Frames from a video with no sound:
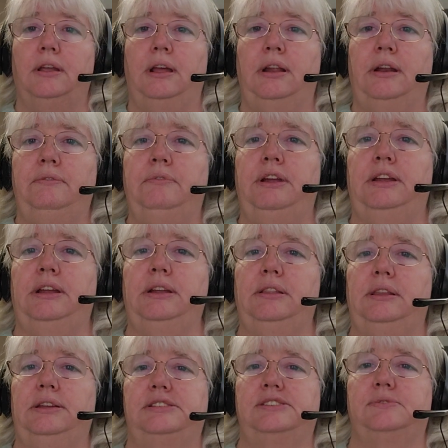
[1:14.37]
And I'm
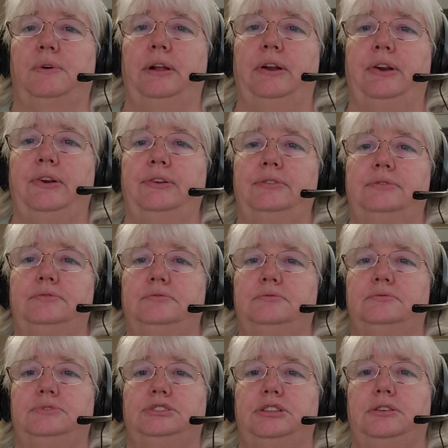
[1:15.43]
making this sweater,
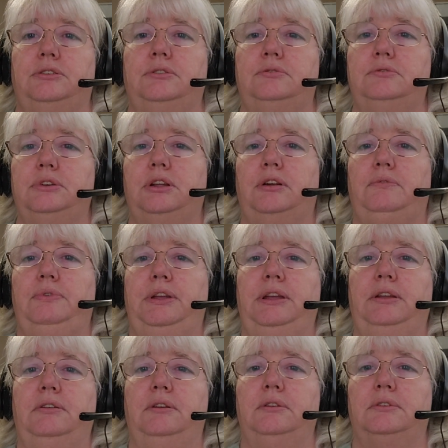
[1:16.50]
so it'll
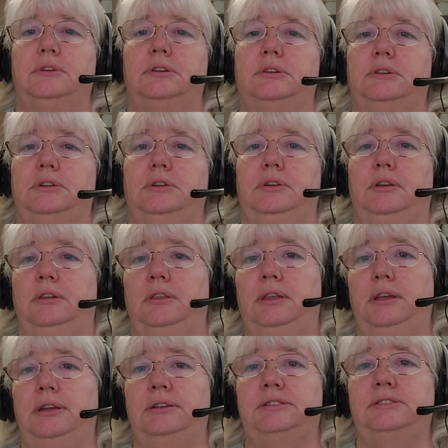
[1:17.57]
be
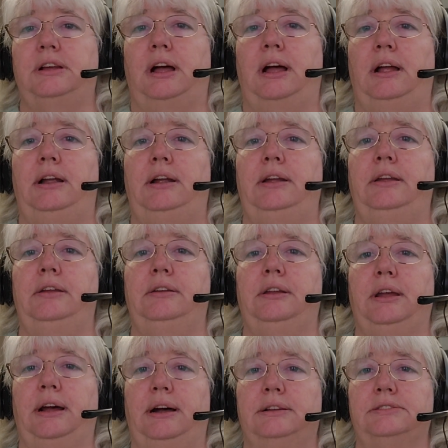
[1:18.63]
this. I
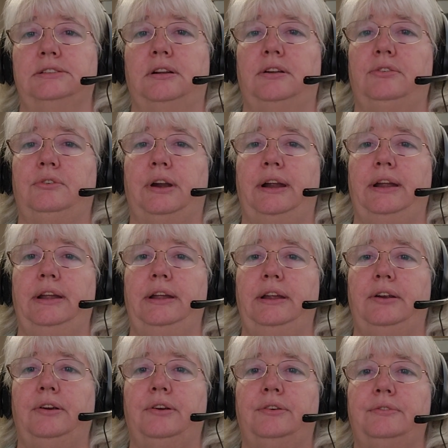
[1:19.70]
cast on right
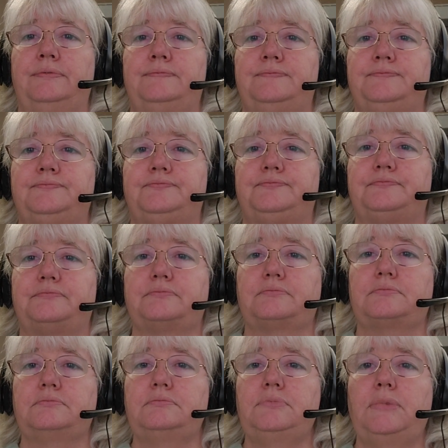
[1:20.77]
here
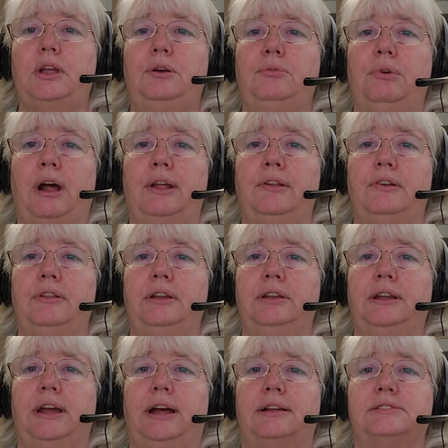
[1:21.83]
rather
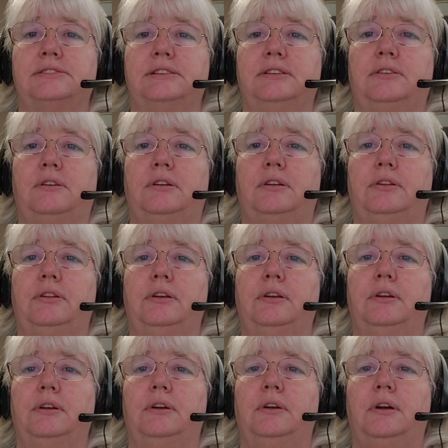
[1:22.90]
than casting on
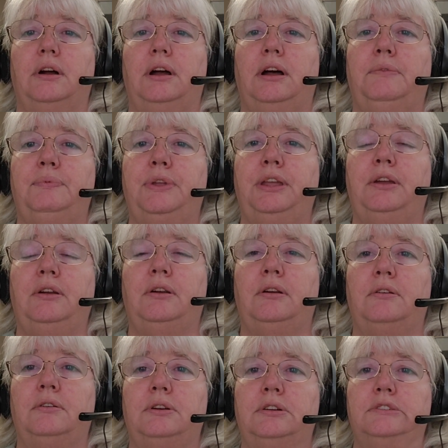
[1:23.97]
up
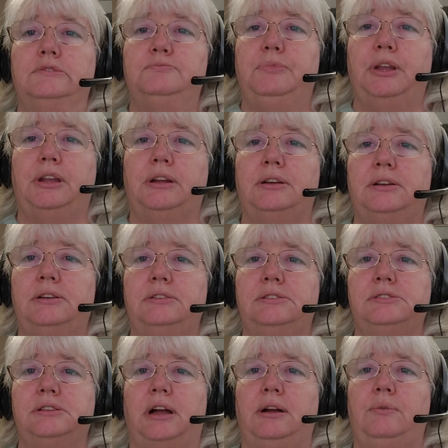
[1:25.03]
here
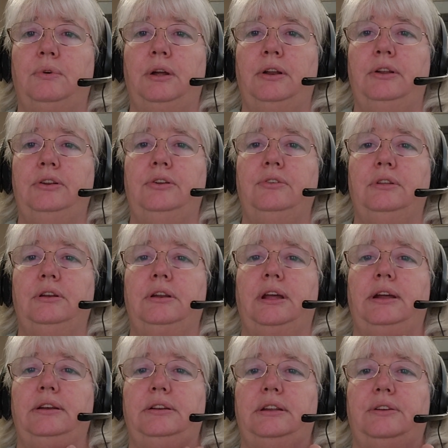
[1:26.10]
because I want to do the
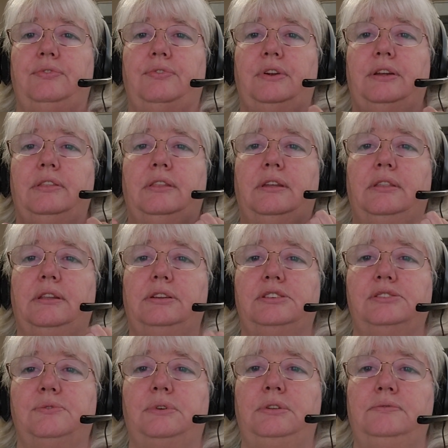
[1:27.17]
neck different than
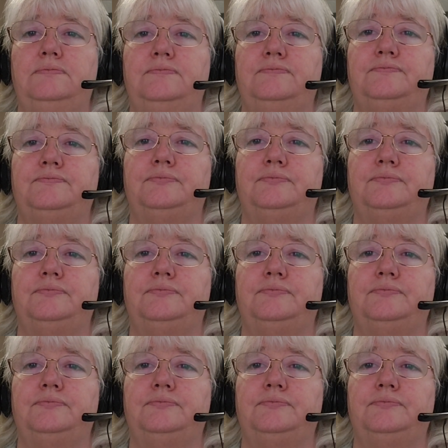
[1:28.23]
this one.